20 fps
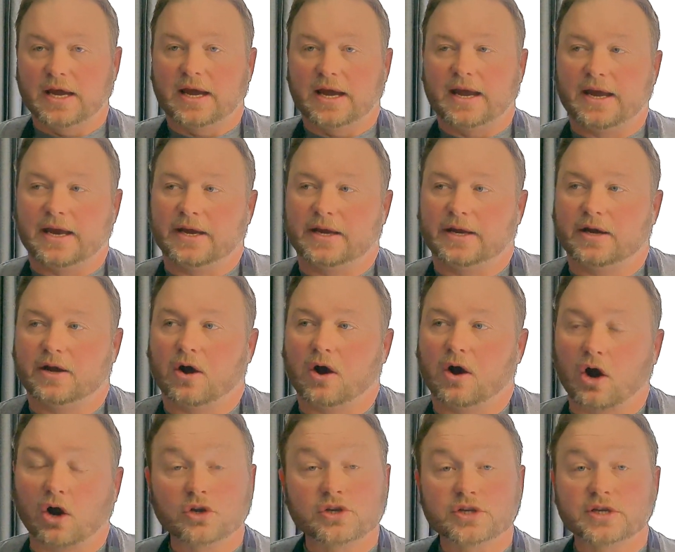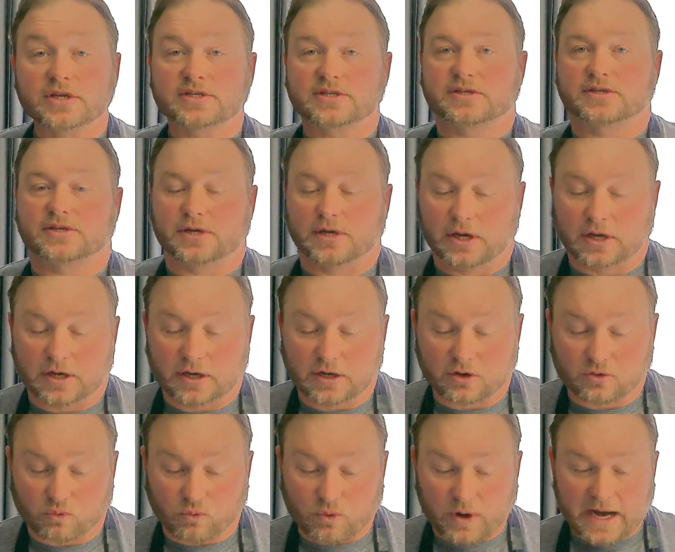a artist
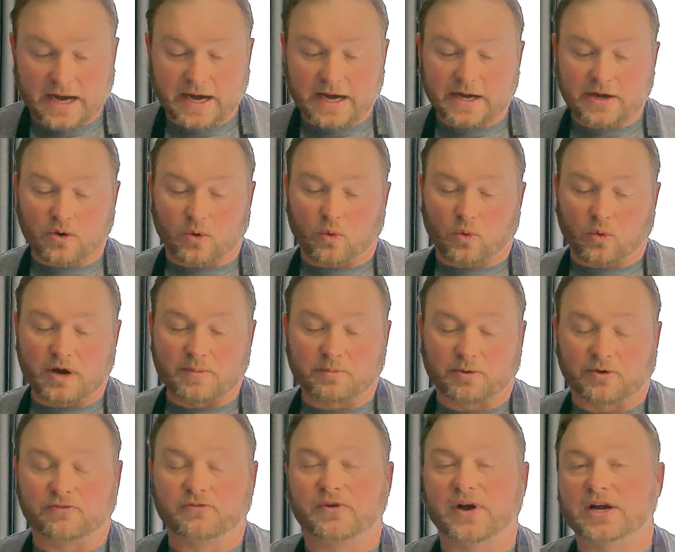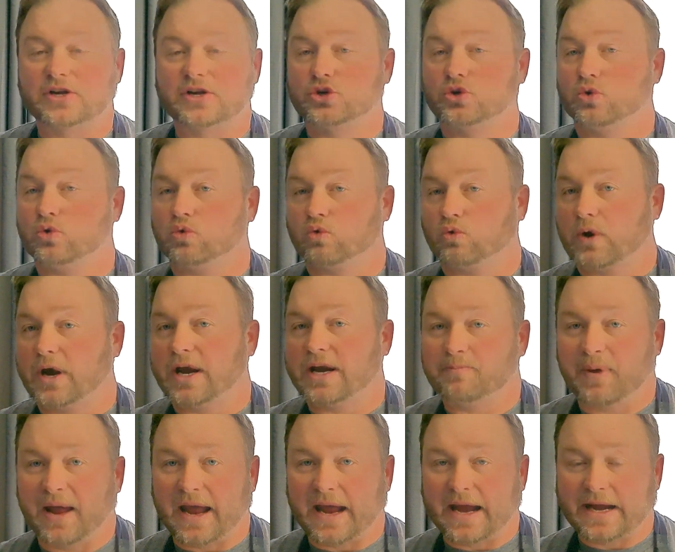grade or a professional grade
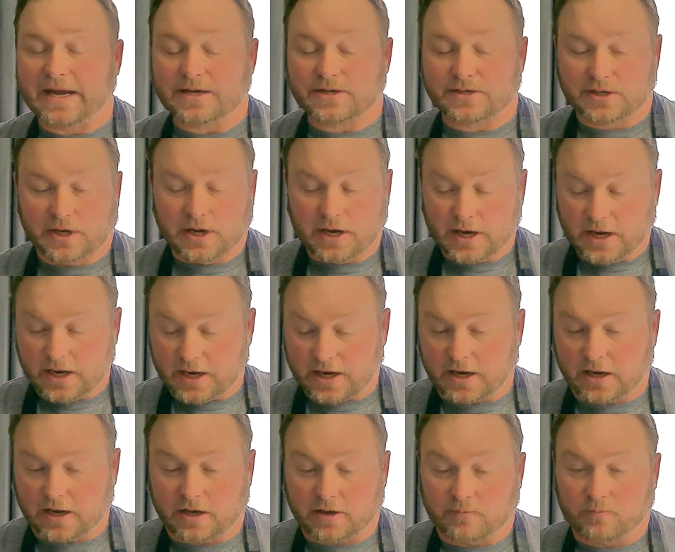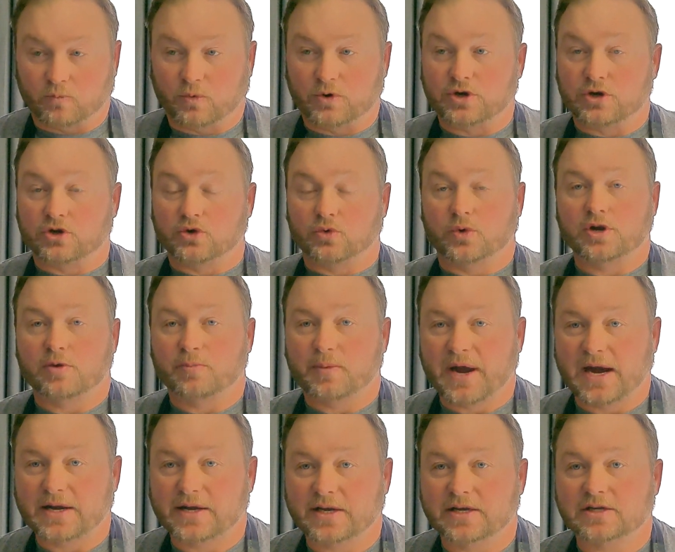paint when you're doing your
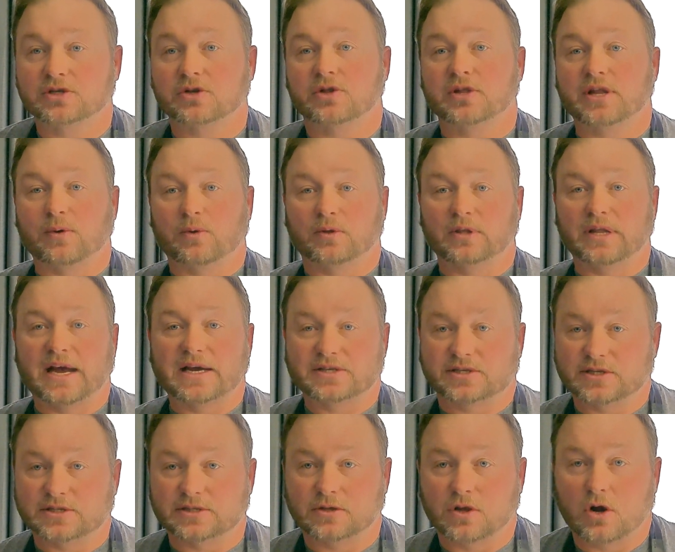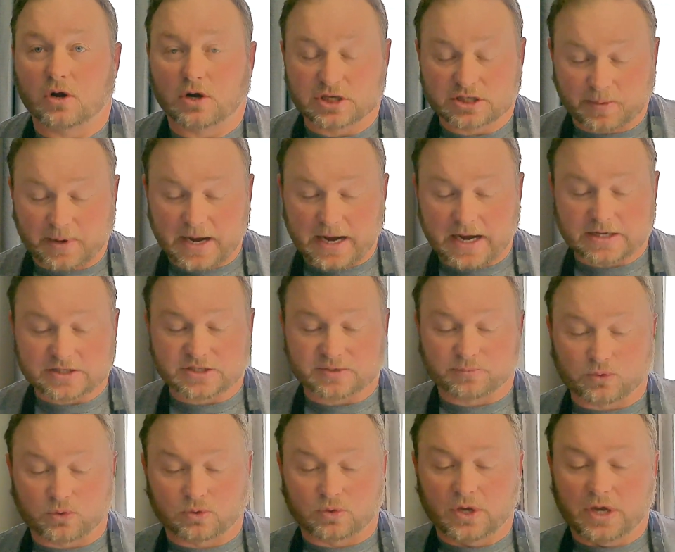paintings, so that they will last as long as
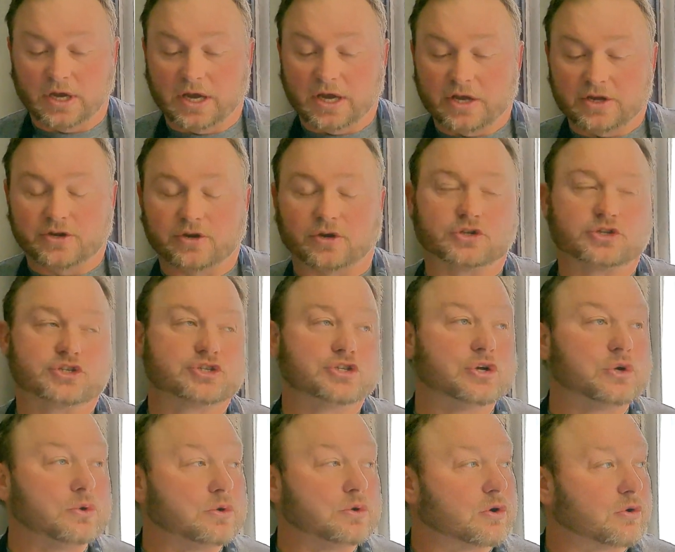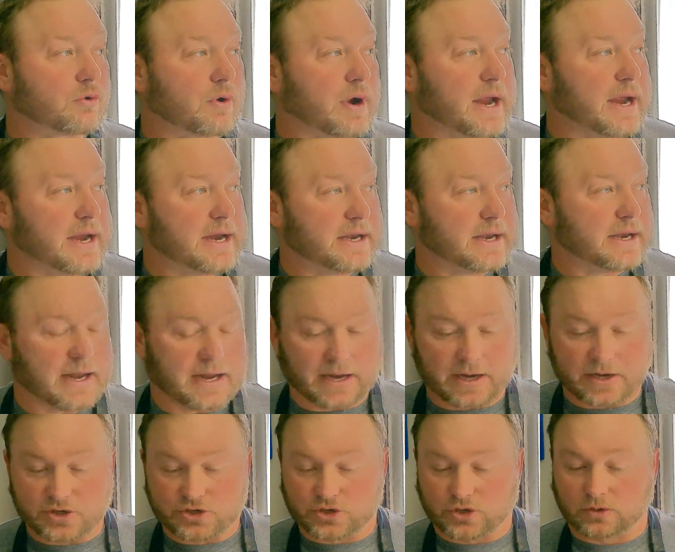possible. Your student grade
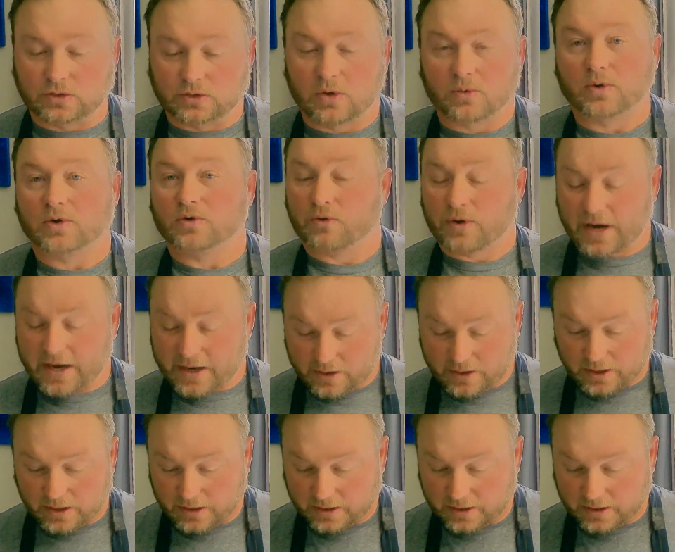and your lower grade